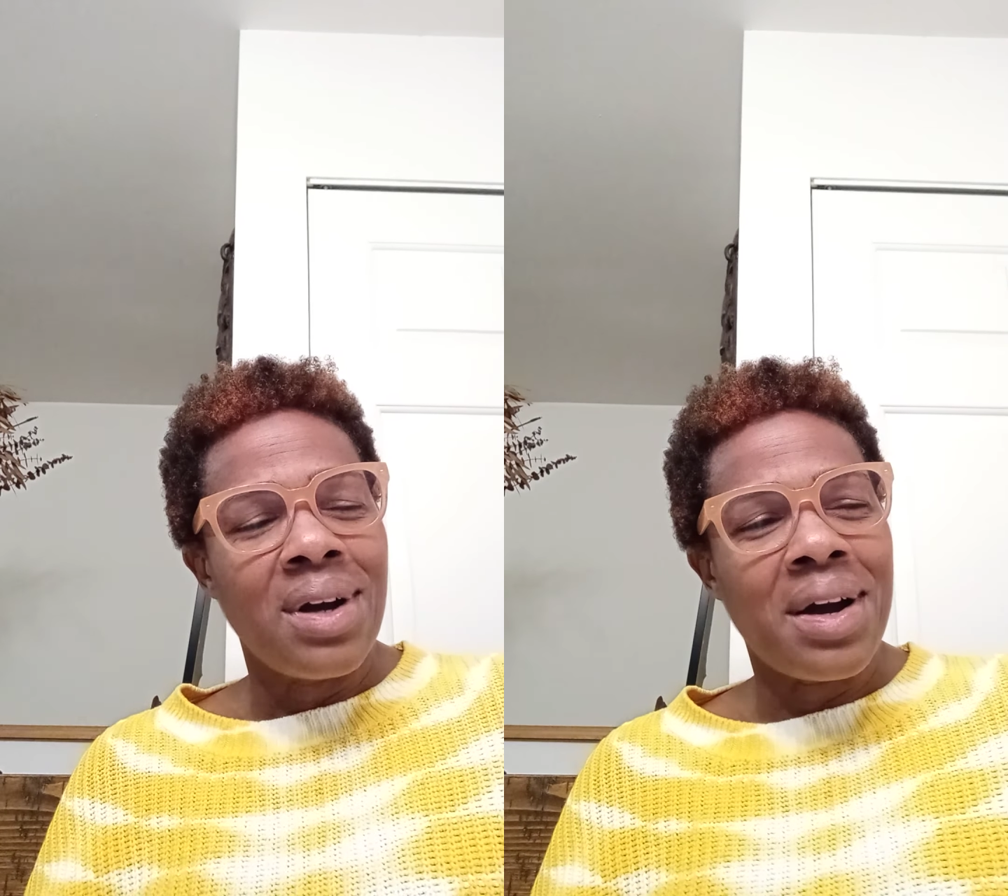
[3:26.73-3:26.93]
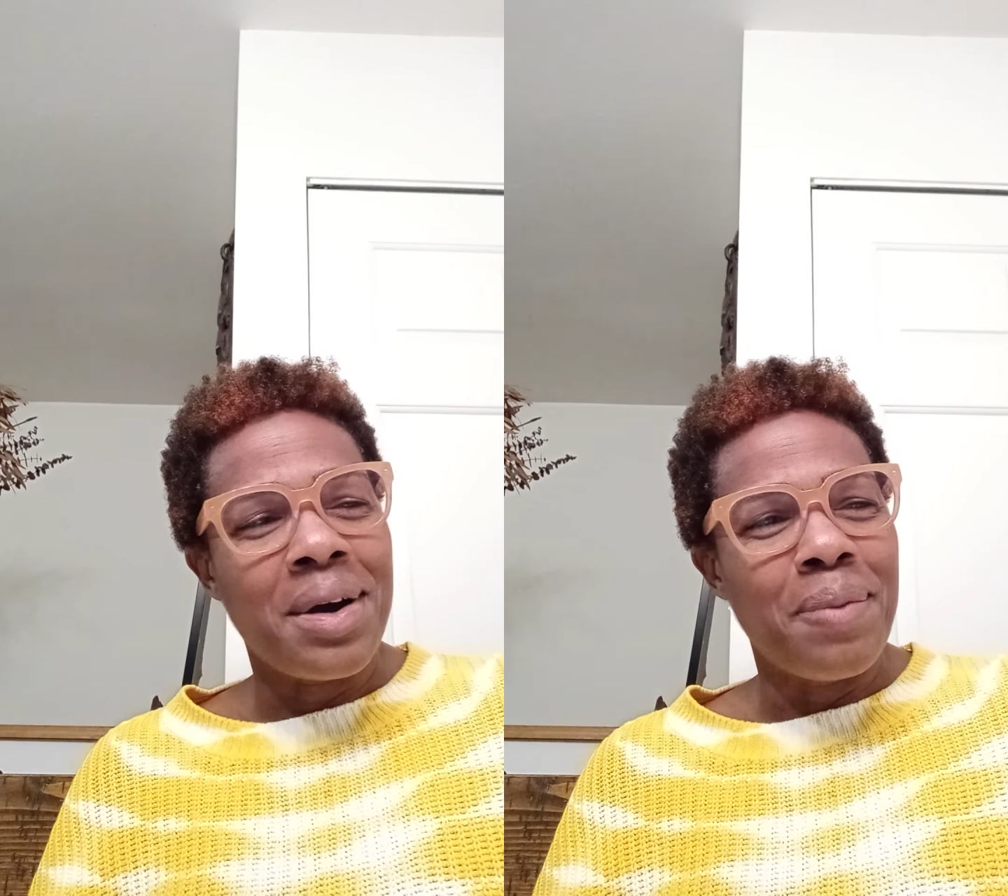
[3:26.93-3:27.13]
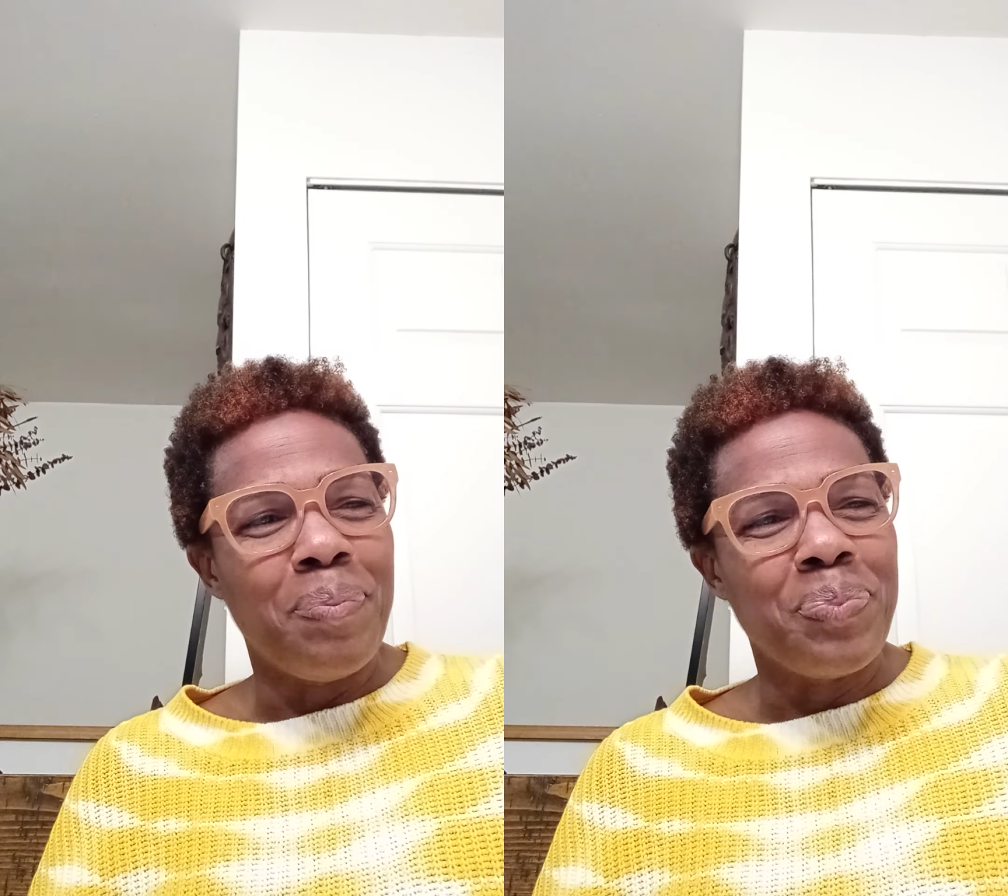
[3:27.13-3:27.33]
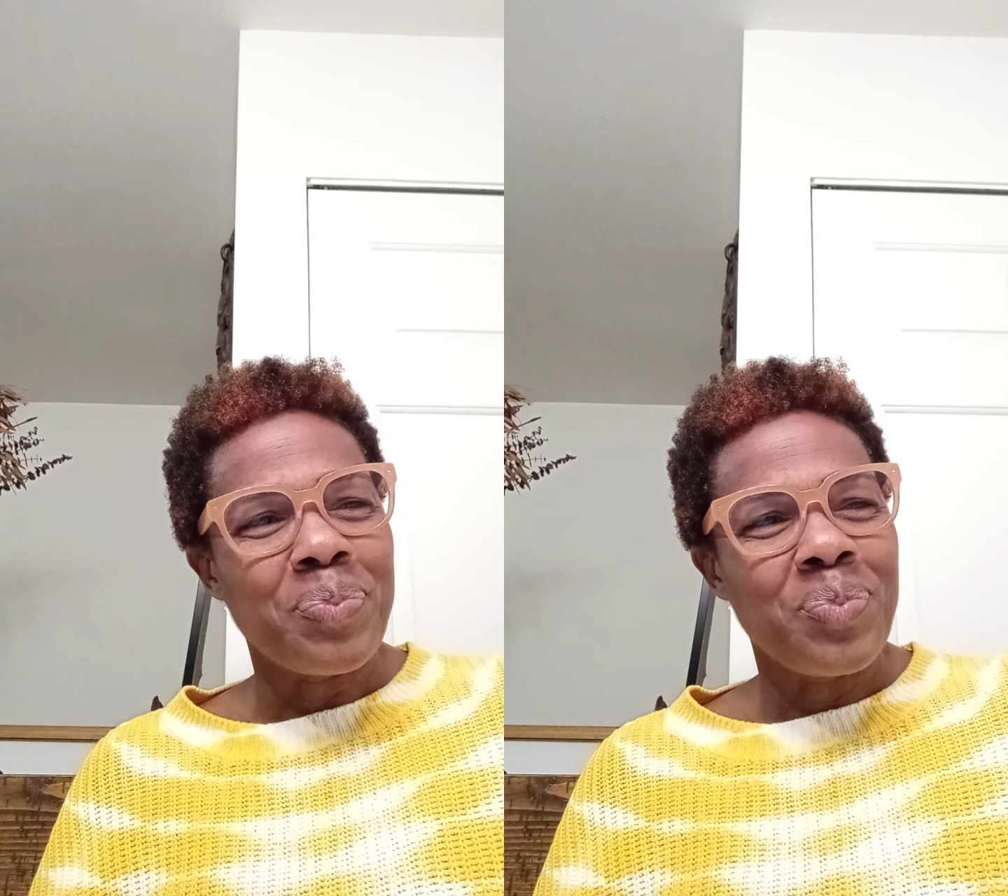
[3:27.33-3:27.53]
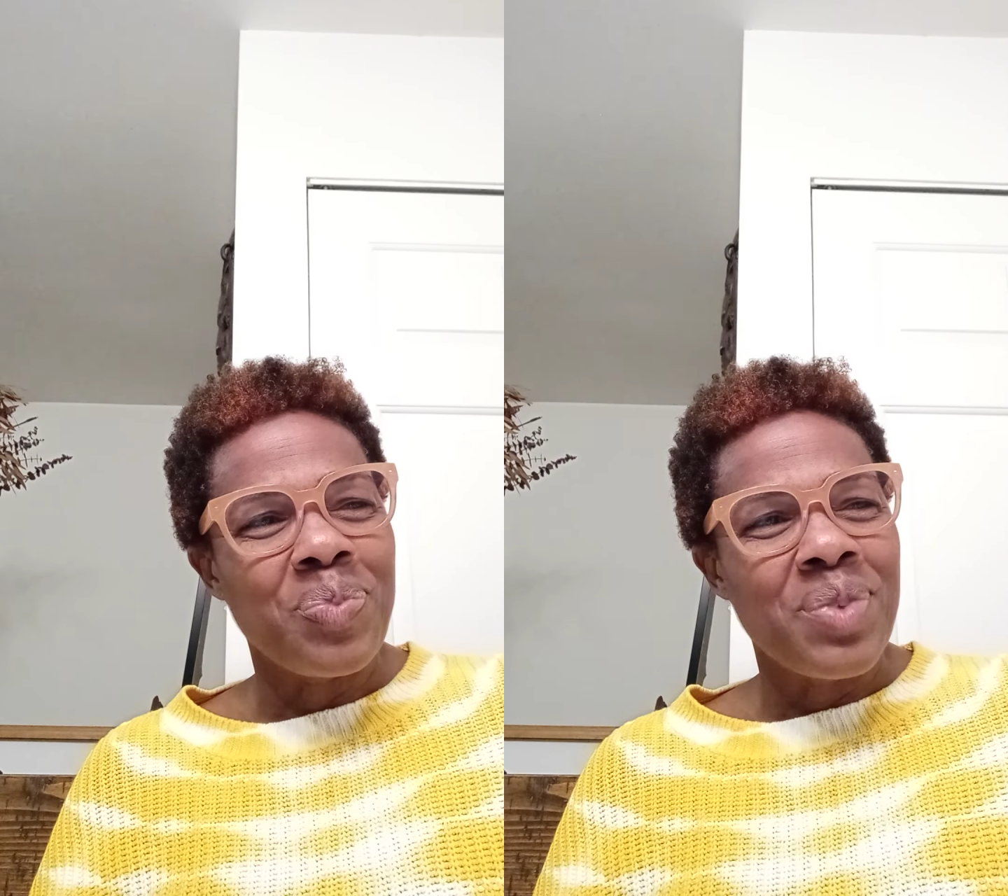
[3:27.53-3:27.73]

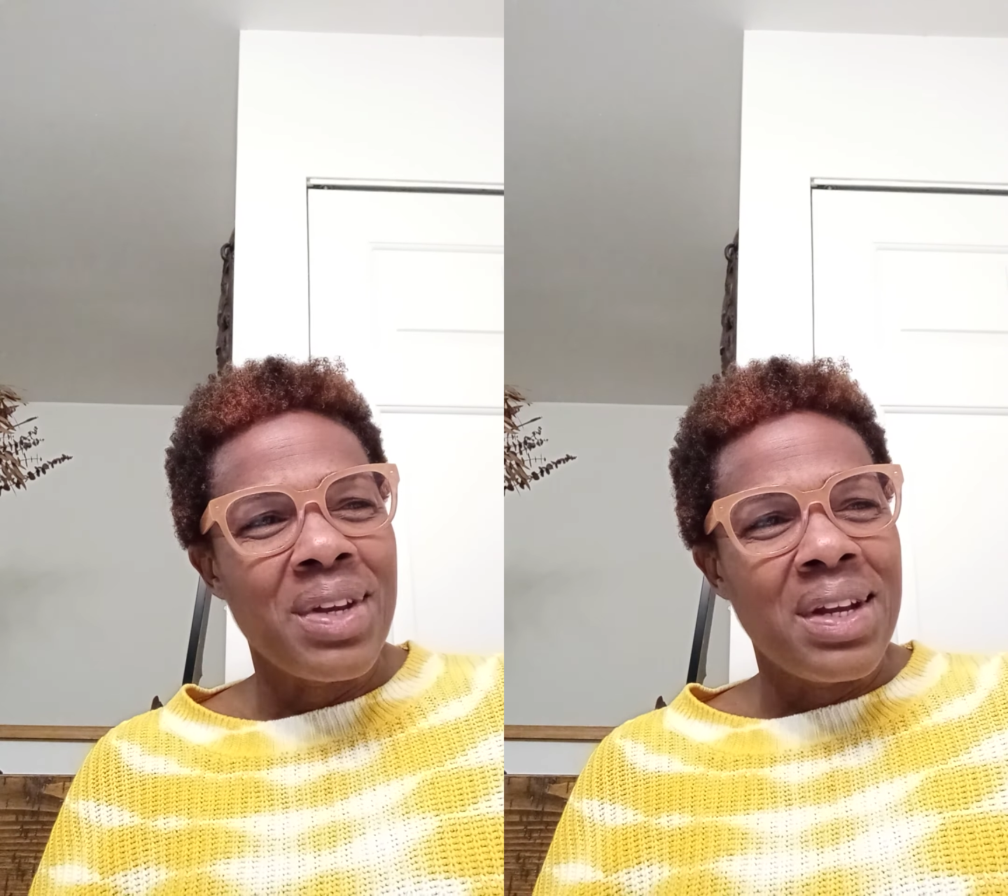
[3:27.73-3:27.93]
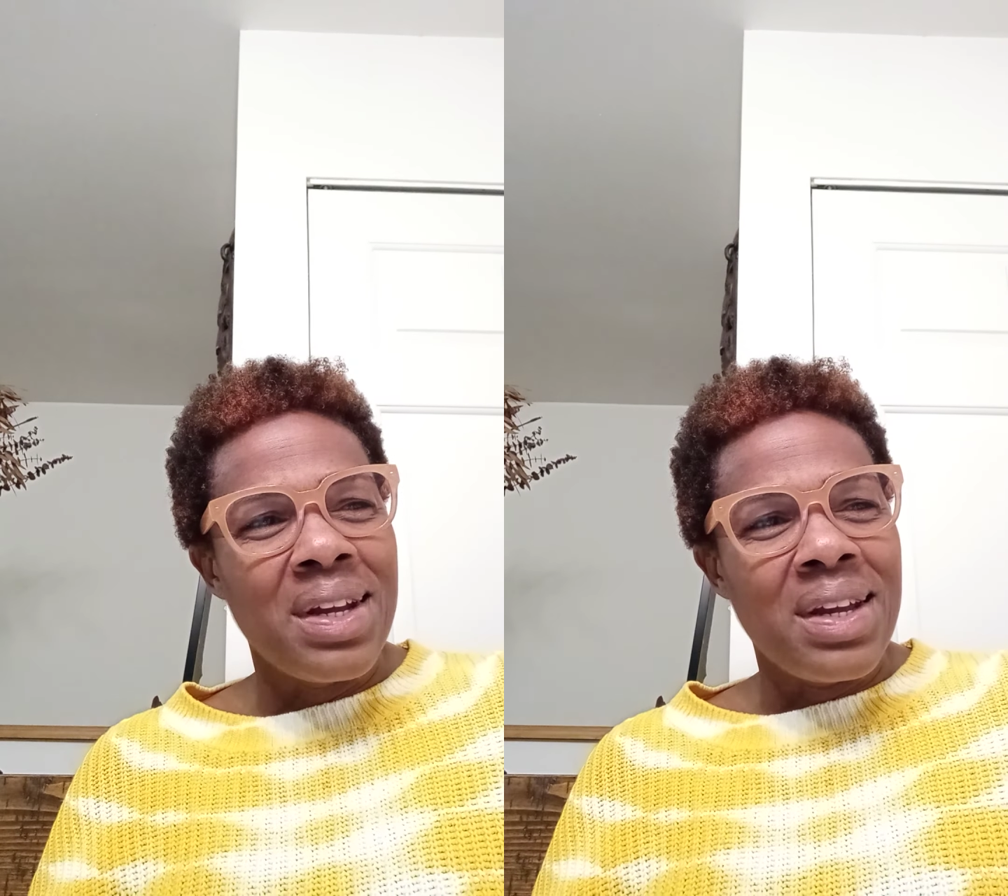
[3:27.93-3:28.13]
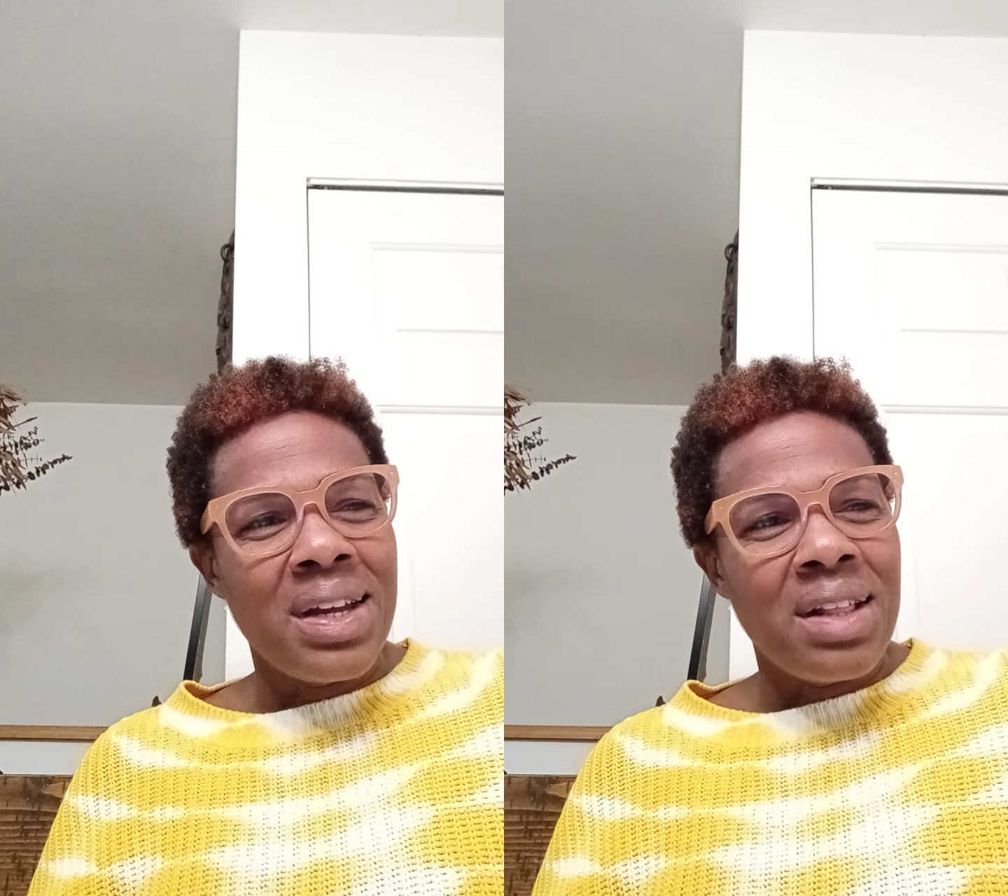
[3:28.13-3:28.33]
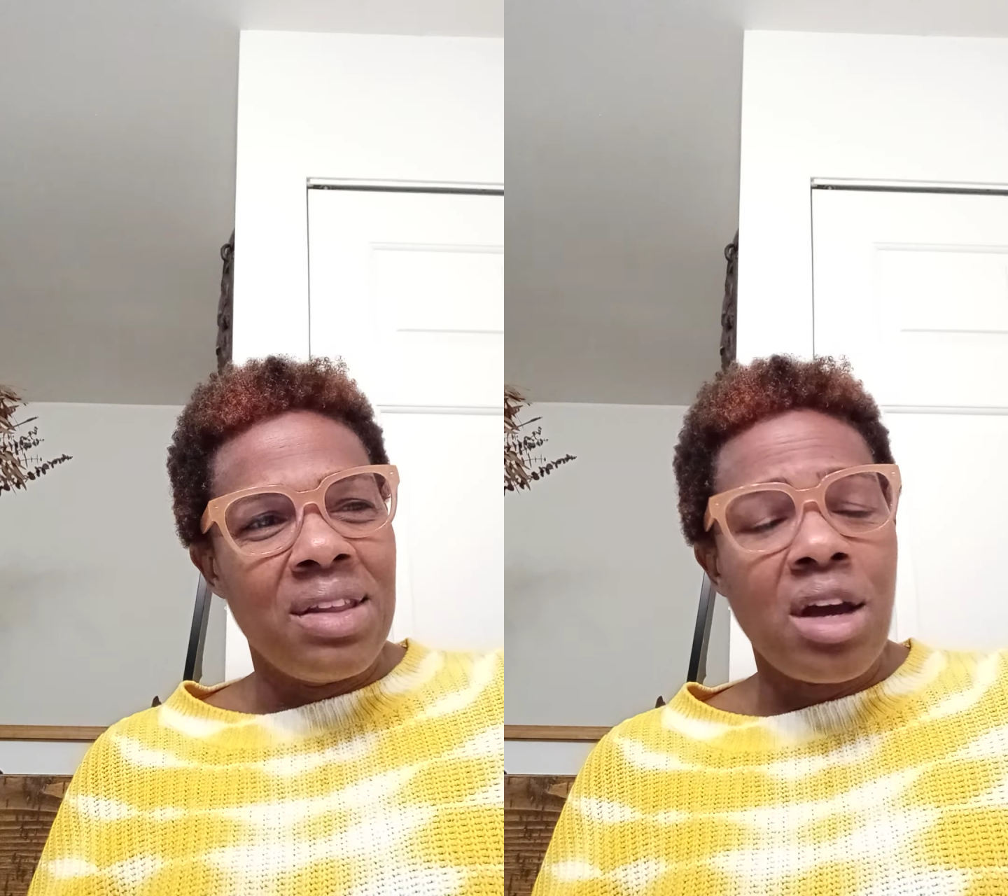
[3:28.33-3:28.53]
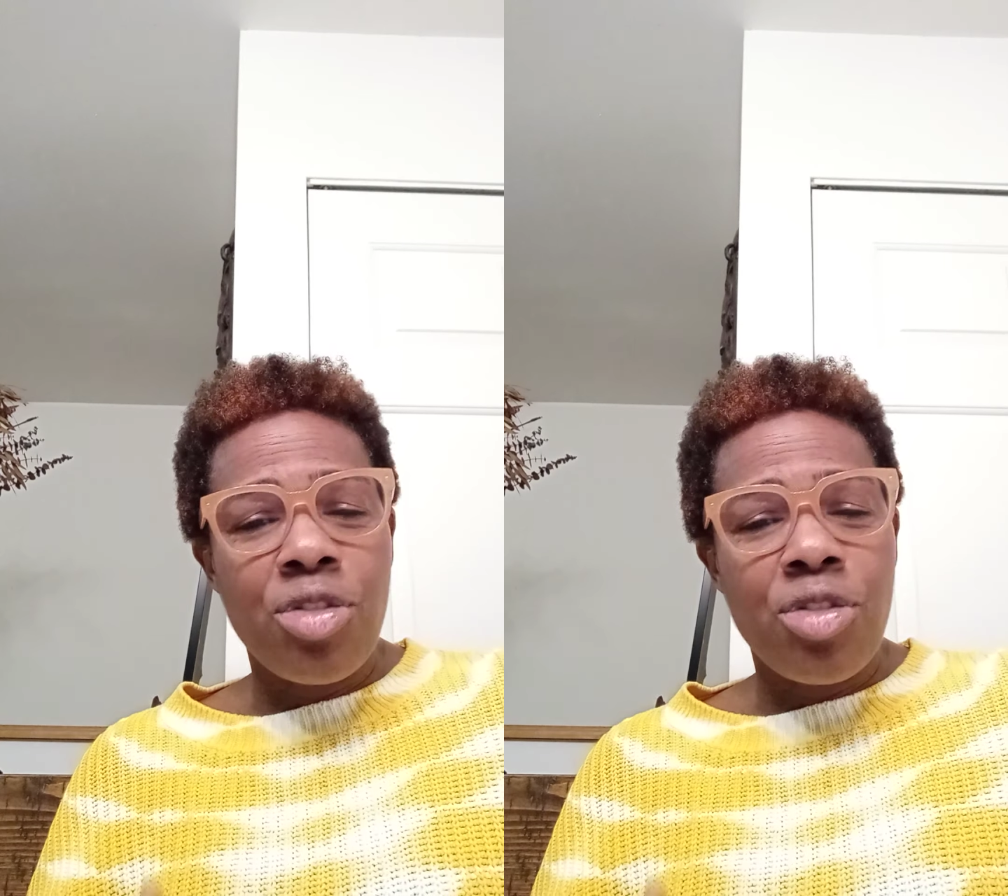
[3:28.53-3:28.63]
The